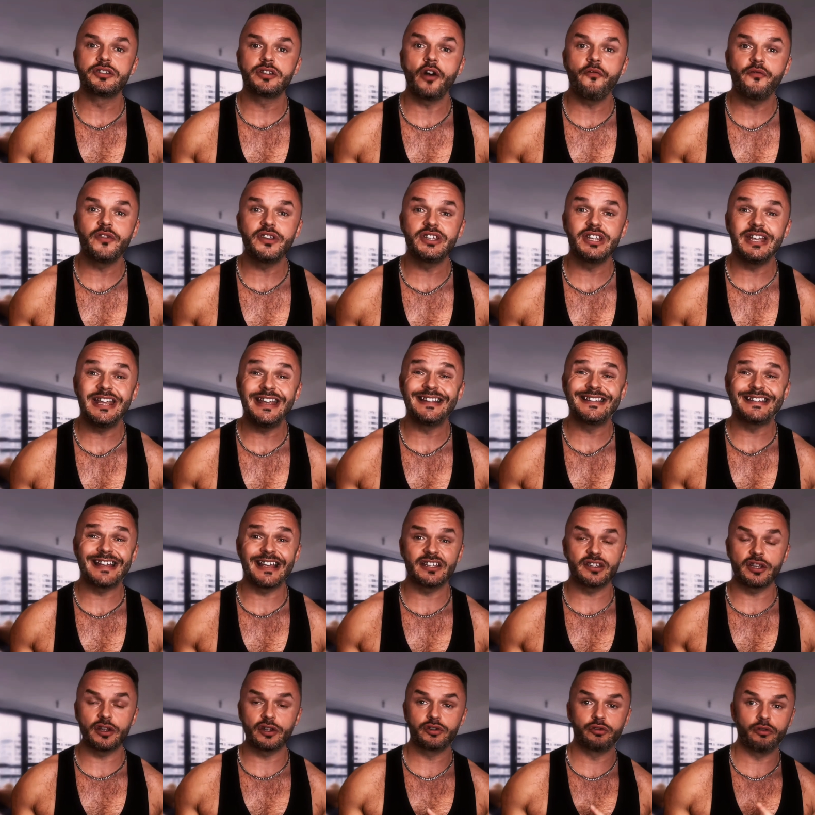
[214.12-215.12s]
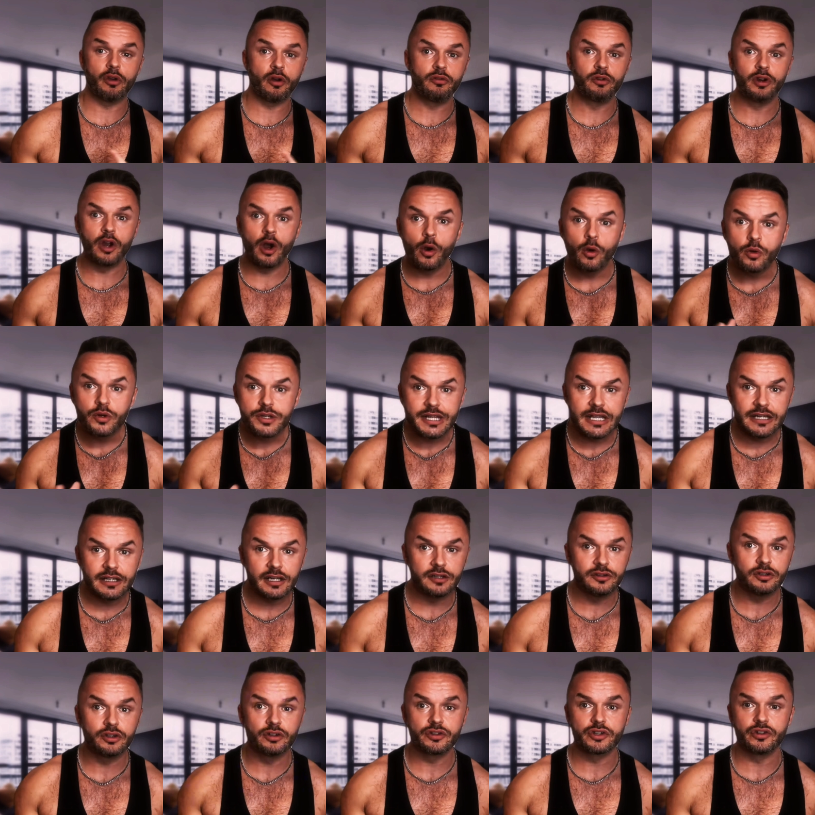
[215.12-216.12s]
obviously your testosterone goes in
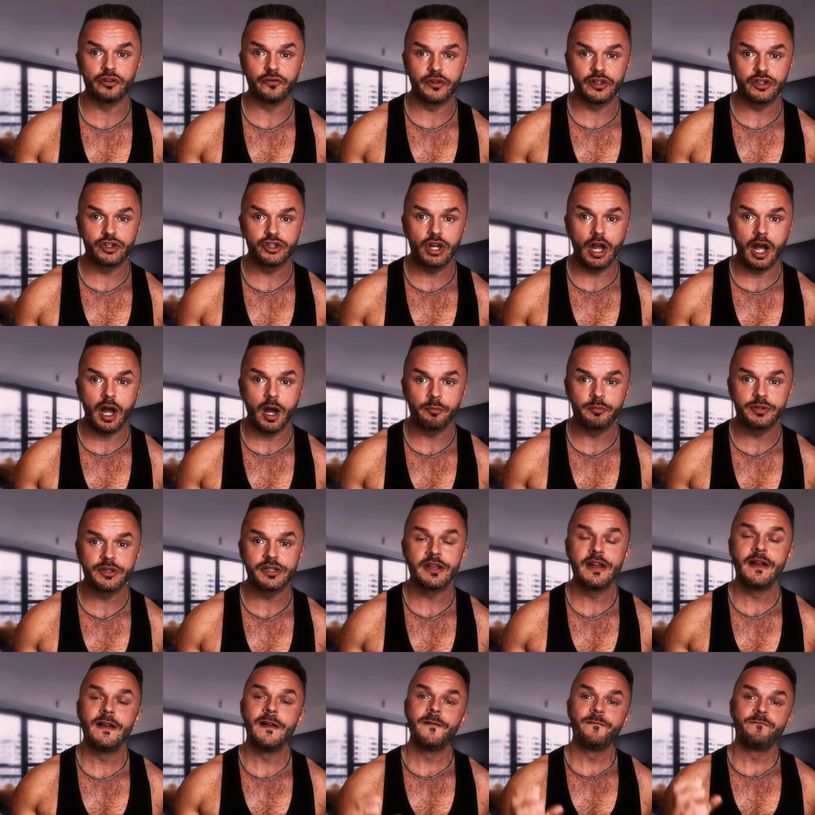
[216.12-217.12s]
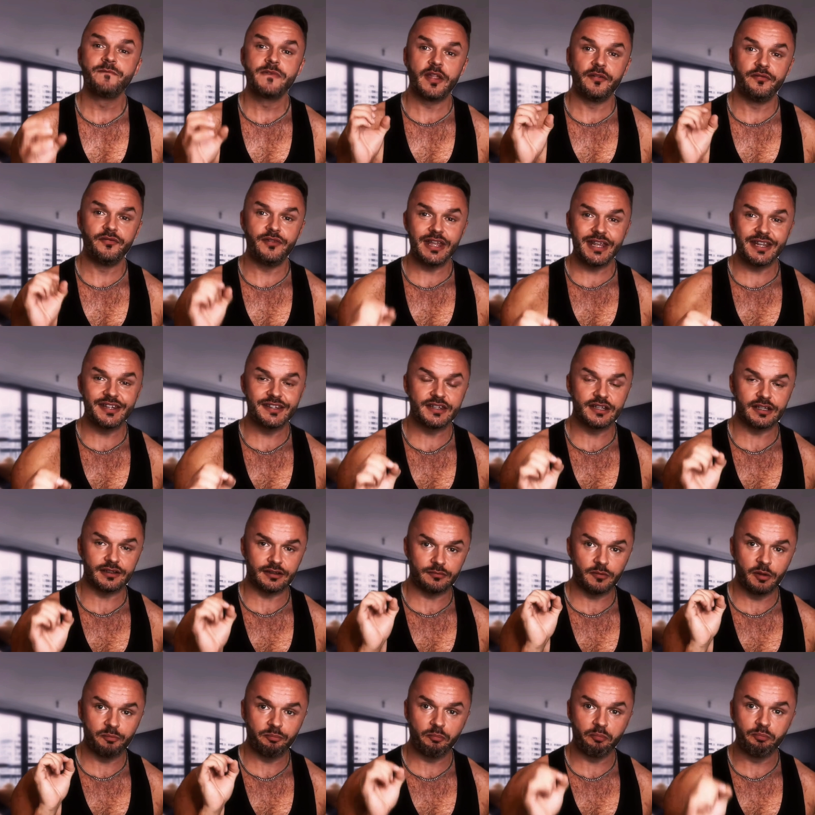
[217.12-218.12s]
and does other jobs, this
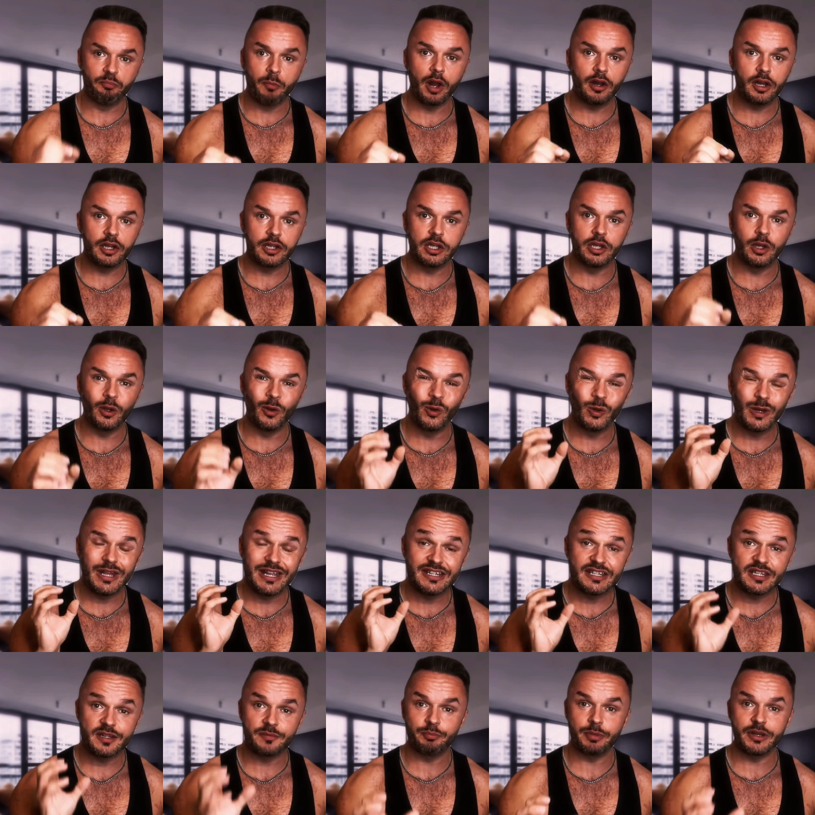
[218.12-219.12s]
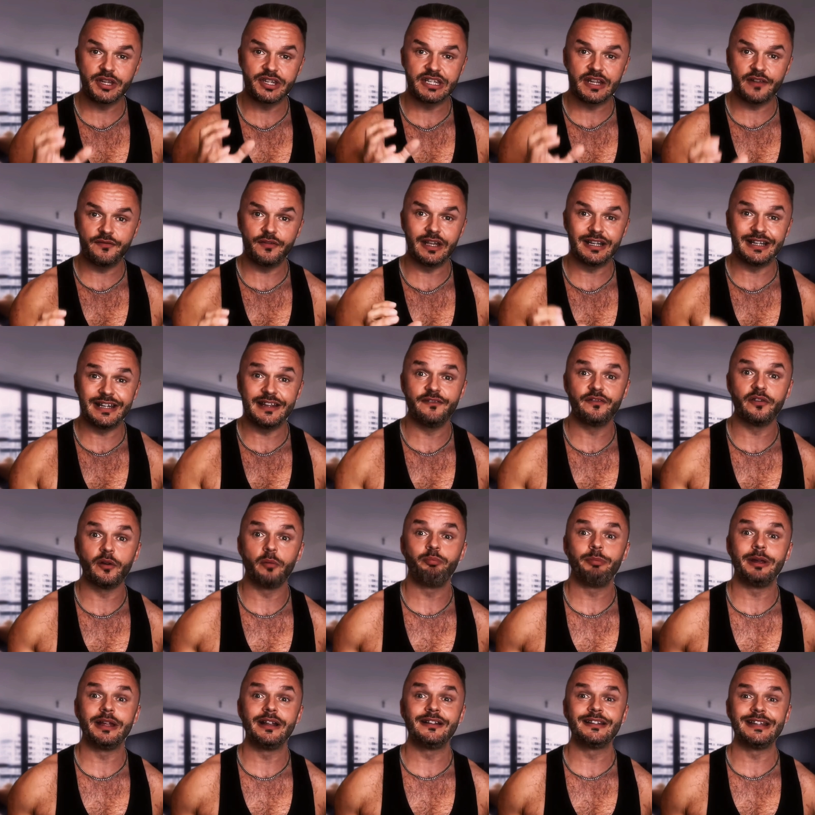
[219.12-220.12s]
molecule is specifically for
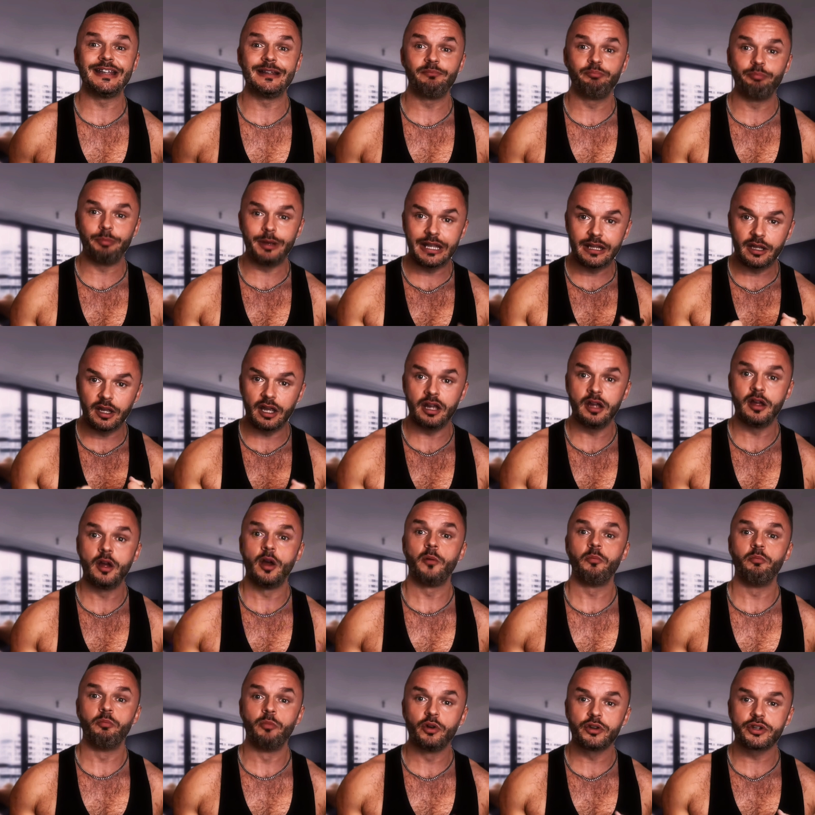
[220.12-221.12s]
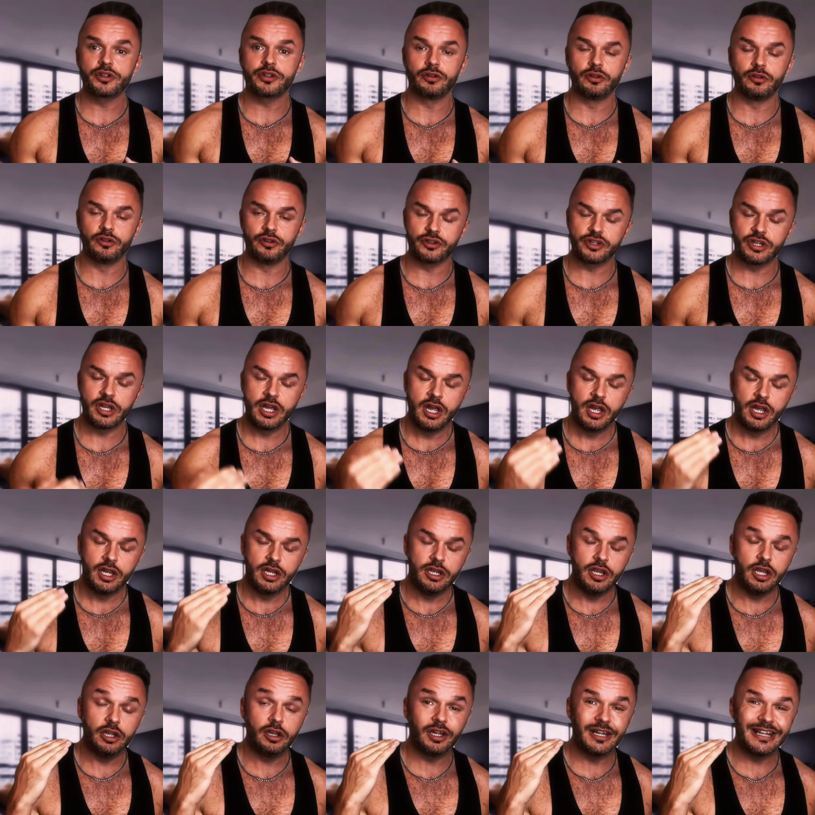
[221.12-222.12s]
building bigger muscles.
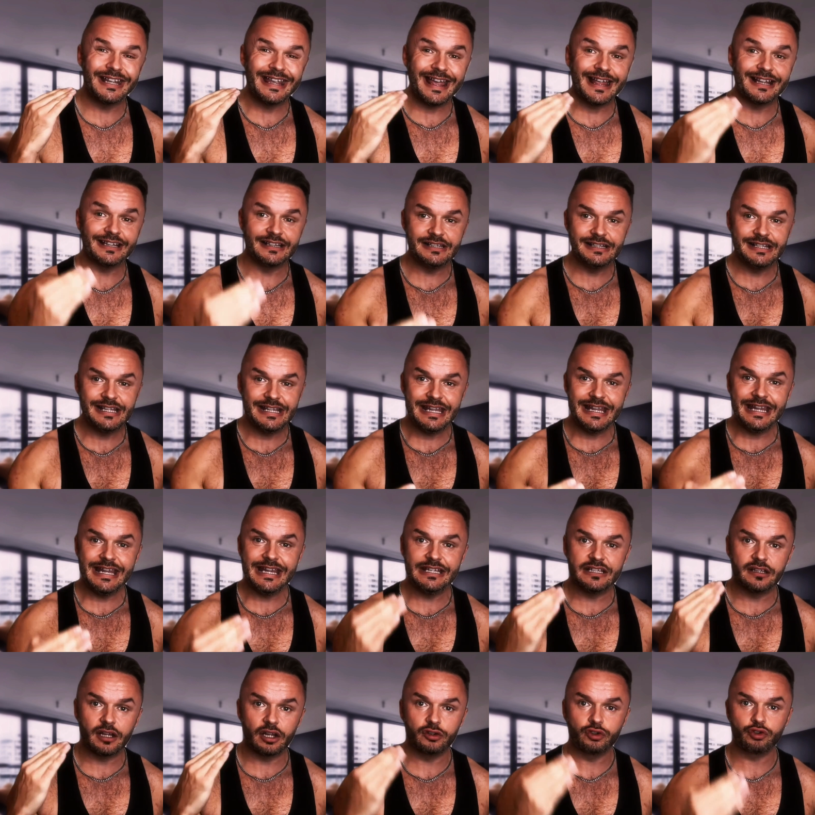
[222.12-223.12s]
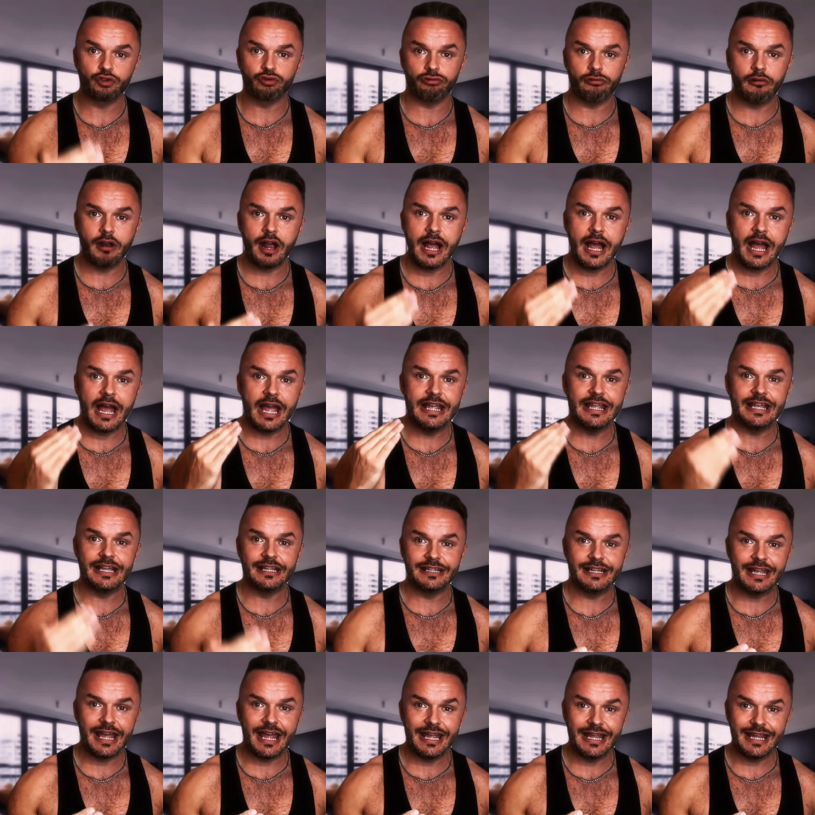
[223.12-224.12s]
You're going to get lean, dry
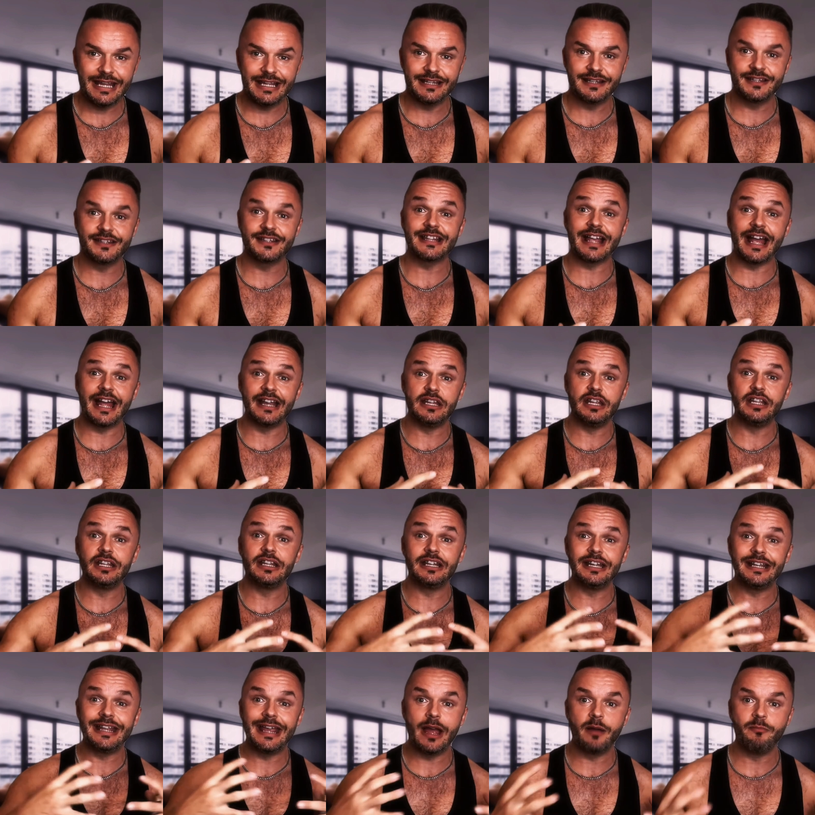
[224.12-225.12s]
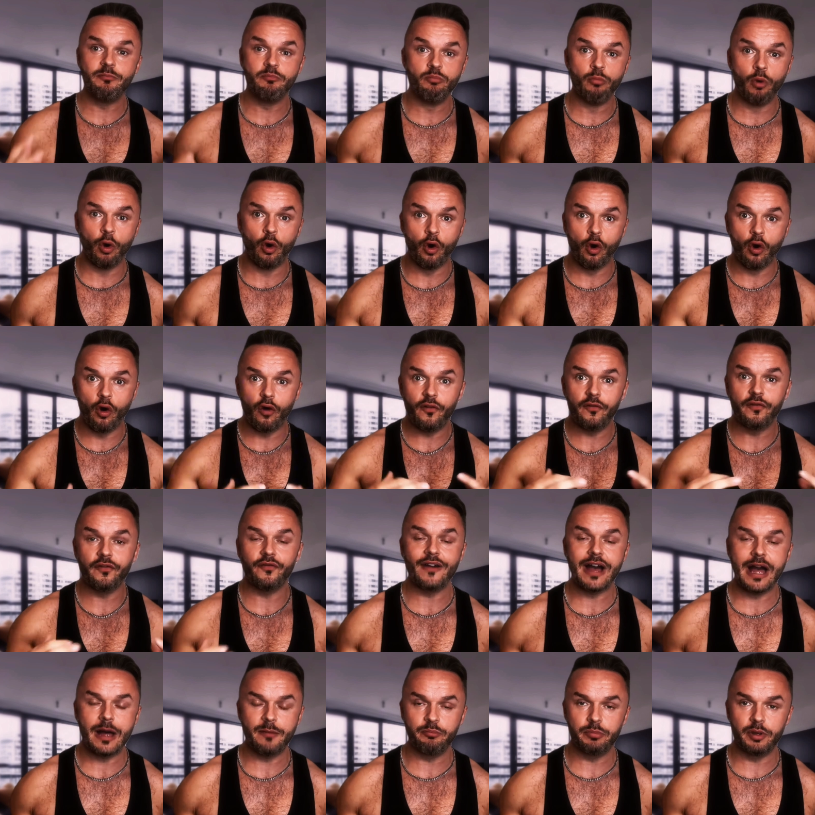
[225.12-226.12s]
gains, and you're going to get more
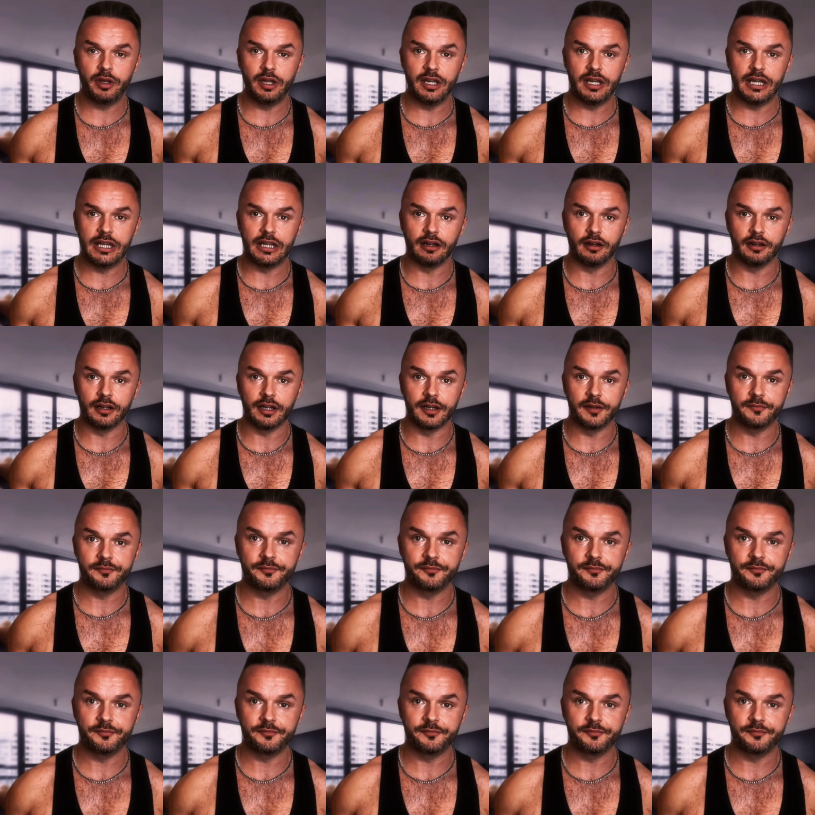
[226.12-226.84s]
fat burning on it.